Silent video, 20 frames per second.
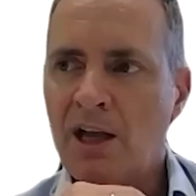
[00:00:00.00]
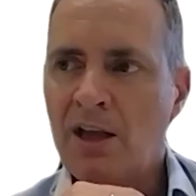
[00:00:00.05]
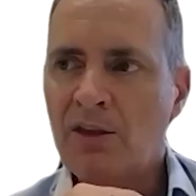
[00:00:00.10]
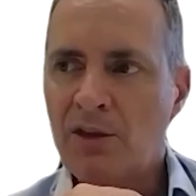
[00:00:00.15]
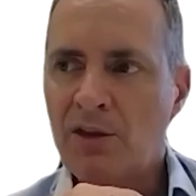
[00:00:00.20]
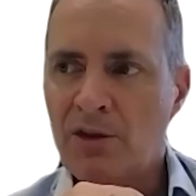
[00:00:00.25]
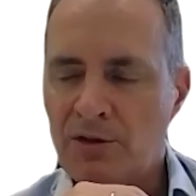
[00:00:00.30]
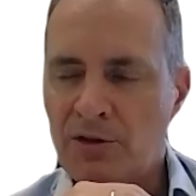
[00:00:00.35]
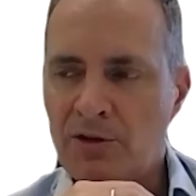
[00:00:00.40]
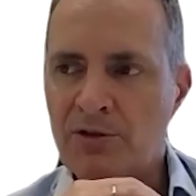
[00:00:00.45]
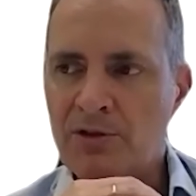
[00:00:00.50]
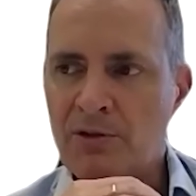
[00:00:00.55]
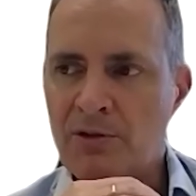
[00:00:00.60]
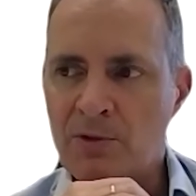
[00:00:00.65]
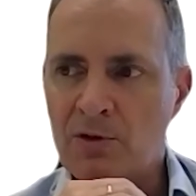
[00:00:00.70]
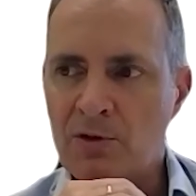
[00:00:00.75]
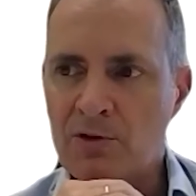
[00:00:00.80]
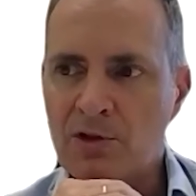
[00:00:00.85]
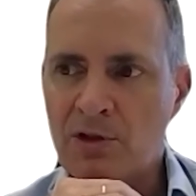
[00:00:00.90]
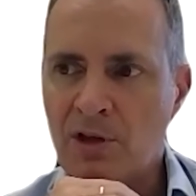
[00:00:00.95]
there's
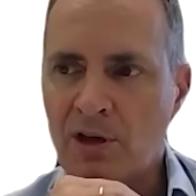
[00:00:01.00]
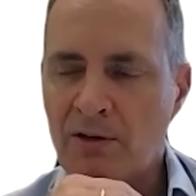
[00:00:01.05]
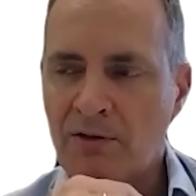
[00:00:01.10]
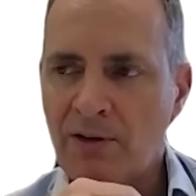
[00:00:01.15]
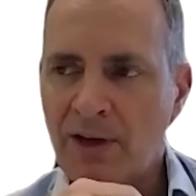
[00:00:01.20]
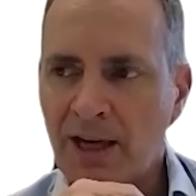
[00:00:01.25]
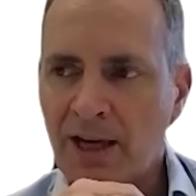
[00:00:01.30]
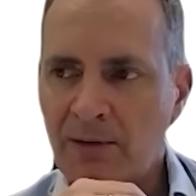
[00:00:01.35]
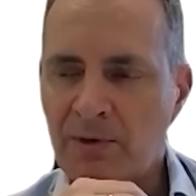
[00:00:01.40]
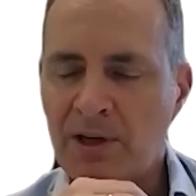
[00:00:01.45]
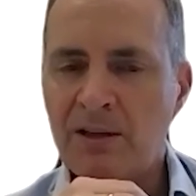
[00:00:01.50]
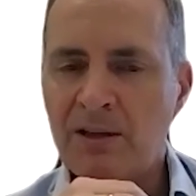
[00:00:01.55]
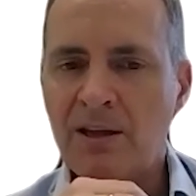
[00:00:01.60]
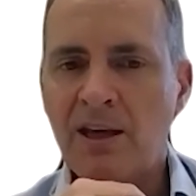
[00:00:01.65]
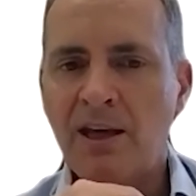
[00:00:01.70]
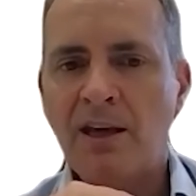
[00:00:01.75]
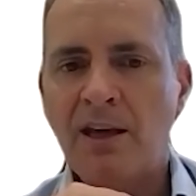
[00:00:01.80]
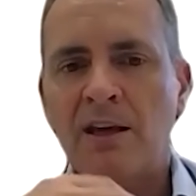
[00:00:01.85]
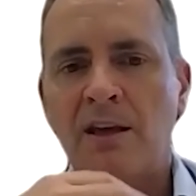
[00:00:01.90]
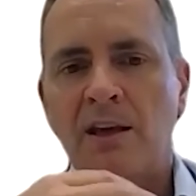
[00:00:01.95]
some good stuff happening
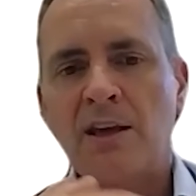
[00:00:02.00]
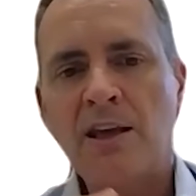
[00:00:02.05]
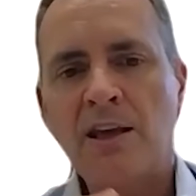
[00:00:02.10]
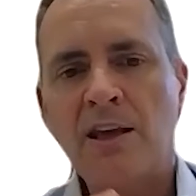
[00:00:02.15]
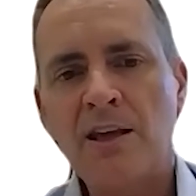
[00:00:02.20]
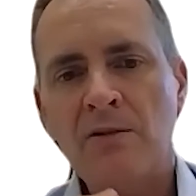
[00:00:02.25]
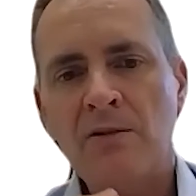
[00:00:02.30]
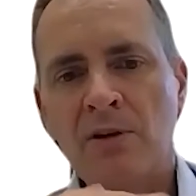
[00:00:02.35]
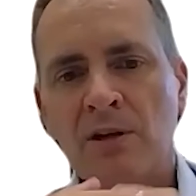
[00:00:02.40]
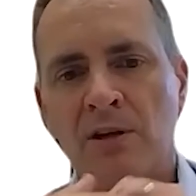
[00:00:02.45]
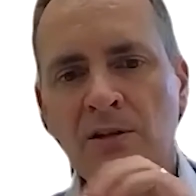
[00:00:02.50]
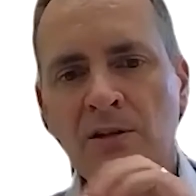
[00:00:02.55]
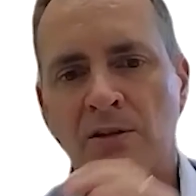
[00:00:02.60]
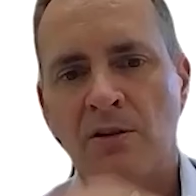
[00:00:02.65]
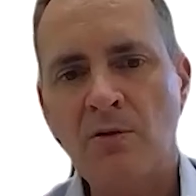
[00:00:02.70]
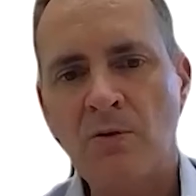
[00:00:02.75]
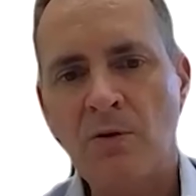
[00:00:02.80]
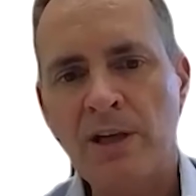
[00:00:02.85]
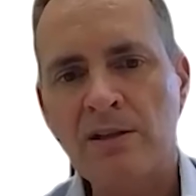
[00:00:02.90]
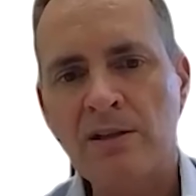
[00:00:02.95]
there. Here in
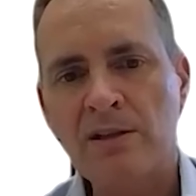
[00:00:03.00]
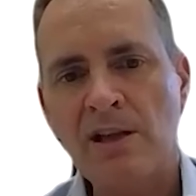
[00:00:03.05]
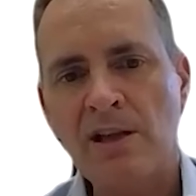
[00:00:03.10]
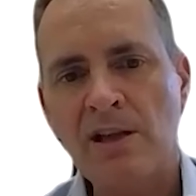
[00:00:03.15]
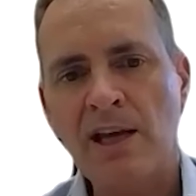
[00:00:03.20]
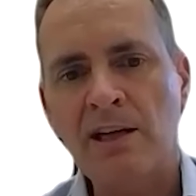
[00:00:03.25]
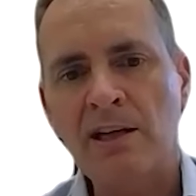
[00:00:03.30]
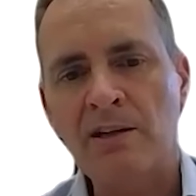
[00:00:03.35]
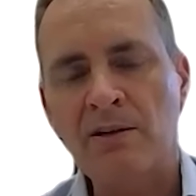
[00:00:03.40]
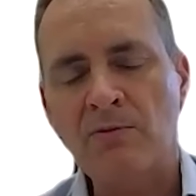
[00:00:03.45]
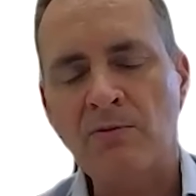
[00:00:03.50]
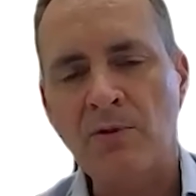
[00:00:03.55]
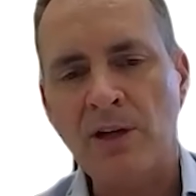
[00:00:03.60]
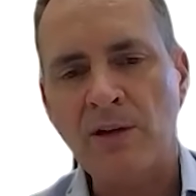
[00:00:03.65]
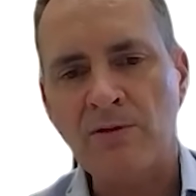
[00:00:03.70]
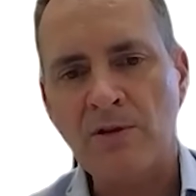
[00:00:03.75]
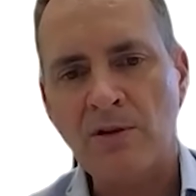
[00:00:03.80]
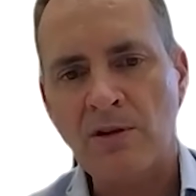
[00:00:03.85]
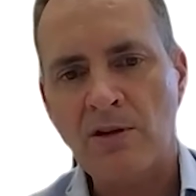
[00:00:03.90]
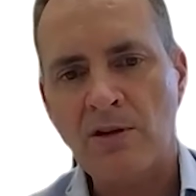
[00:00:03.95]
Queensland, when I
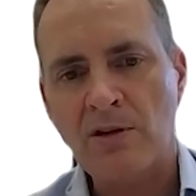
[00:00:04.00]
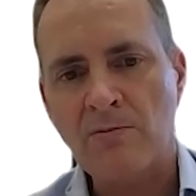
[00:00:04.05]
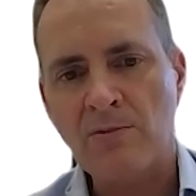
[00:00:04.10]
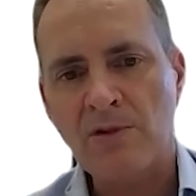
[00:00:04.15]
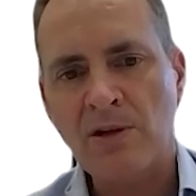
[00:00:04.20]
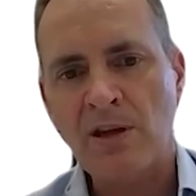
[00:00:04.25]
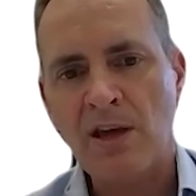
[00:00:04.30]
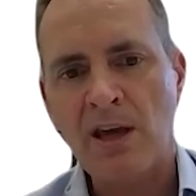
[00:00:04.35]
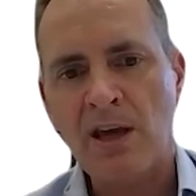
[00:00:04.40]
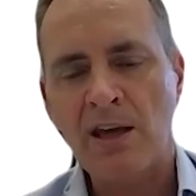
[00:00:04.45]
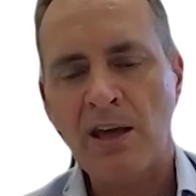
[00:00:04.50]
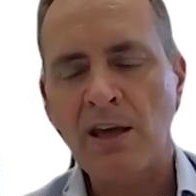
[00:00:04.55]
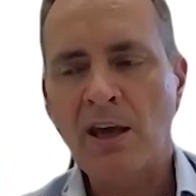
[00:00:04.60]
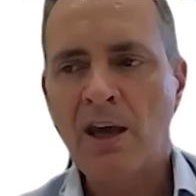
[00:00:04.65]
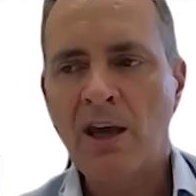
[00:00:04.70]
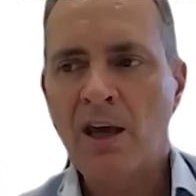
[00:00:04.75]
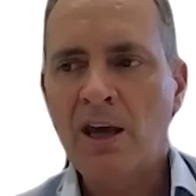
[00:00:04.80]
was at QMCA,